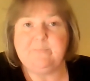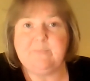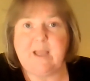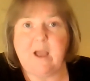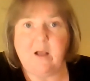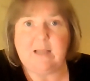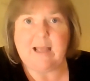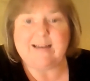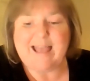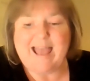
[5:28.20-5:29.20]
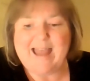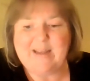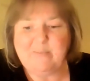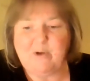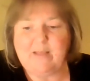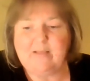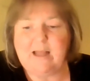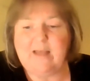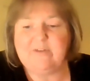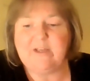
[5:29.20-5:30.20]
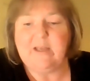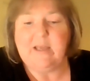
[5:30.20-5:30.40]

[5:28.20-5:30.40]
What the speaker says: He hardly had any breath left.